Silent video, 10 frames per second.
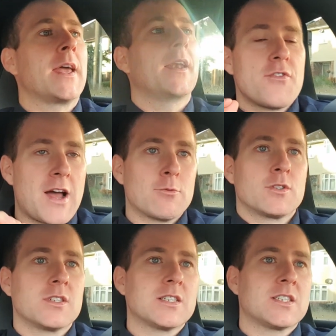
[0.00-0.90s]
being, that
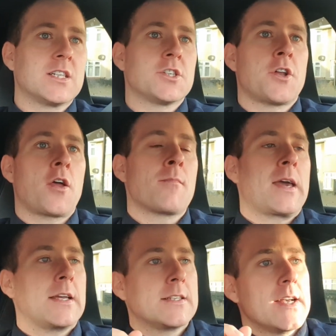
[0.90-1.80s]
was the decision I
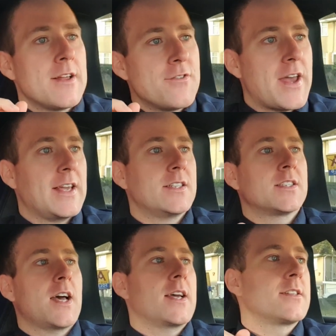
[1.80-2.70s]
made they
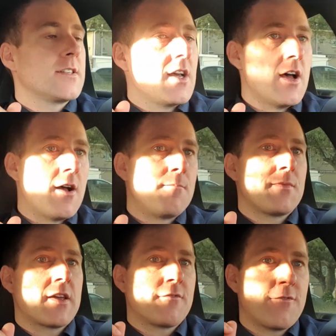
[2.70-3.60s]
said um,
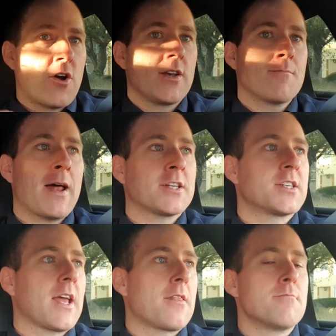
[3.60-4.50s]
they finally managed
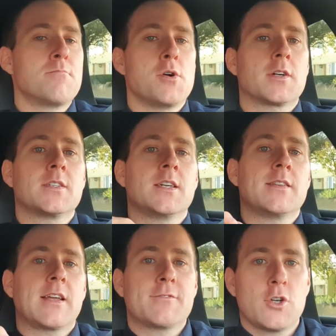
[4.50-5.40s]
to get them booked
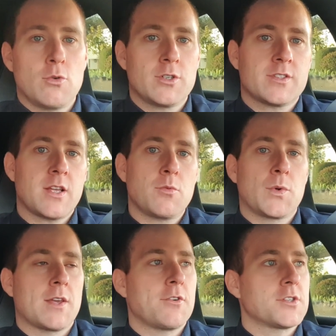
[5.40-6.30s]
in. They've told us they will
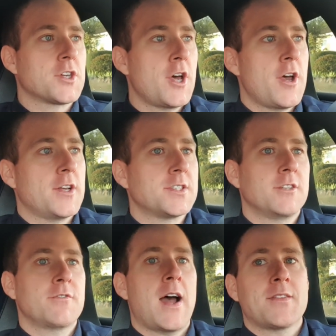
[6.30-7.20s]
give us
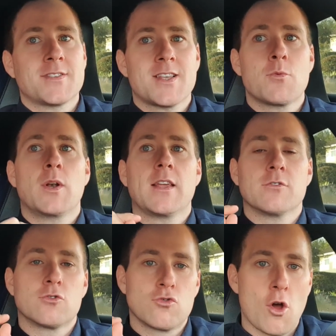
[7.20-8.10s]
courtesy vans. They will
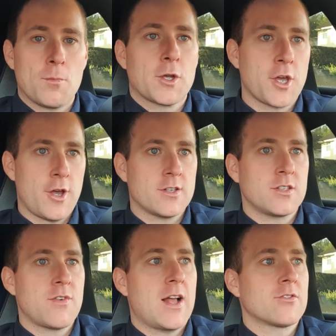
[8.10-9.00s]
even drop the
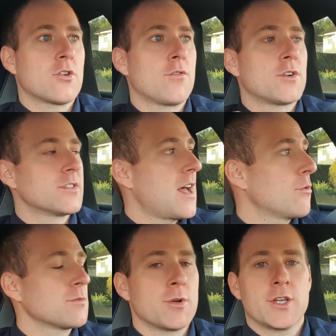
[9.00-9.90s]
courtesy vans off because that
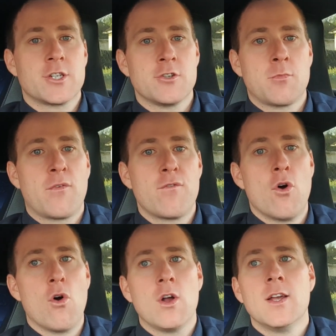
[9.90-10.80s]
was my issue
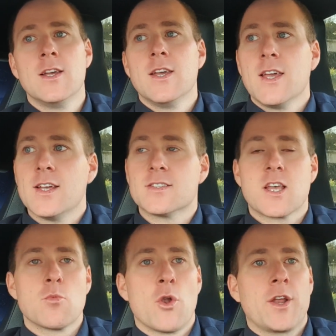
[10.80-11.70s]
before. Is
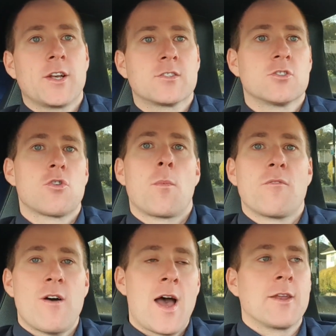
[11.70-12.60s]
they wanted us to drop a
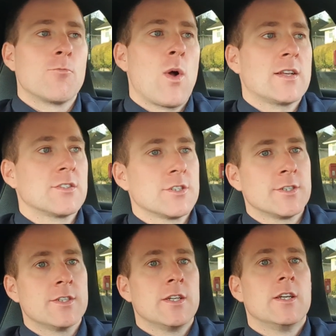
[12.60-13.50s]
van in
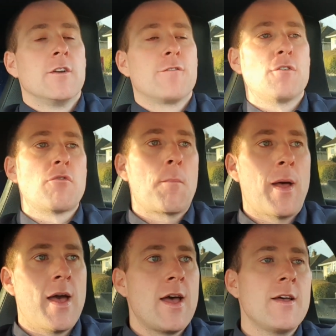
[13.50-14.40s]
Weston for
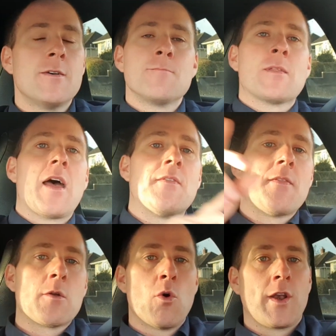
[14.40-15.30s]
repair, and
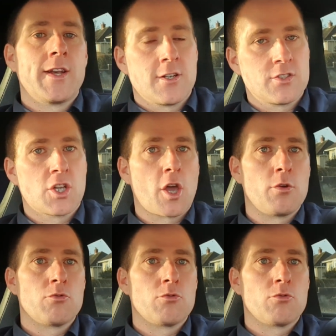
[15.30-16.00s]
then they wanted us to go